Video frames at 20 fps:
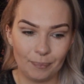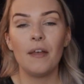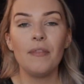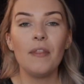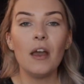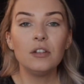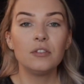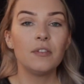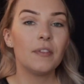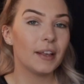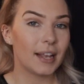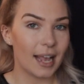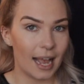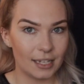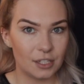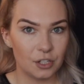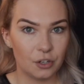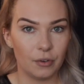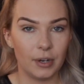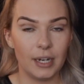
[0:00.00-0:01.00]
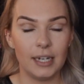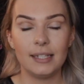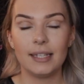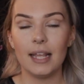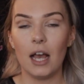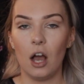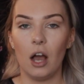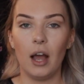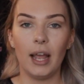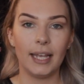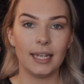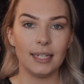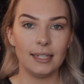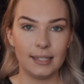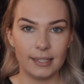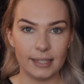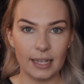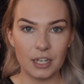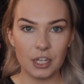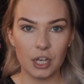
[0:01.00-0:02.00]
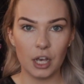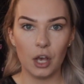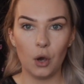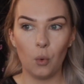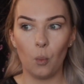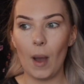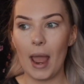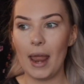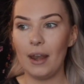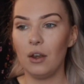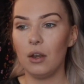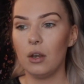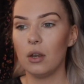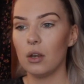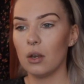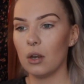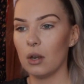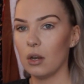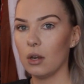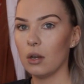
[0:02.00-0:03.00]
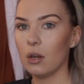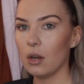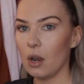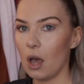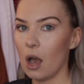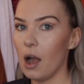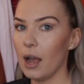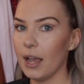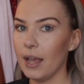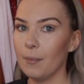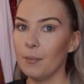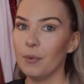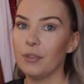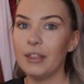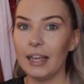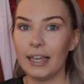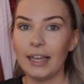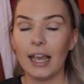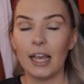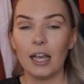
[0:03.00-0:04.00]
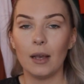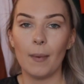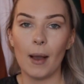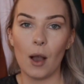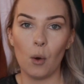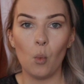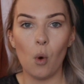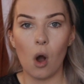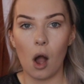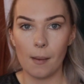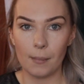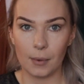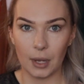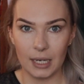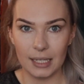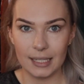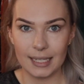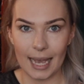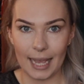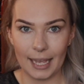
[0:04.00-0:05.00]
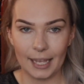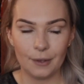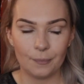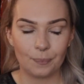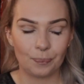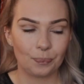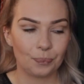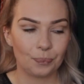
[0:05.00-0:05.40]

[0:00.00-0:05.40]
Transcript: And those are the categories that I consider when I am thinking about what I'm gonna take.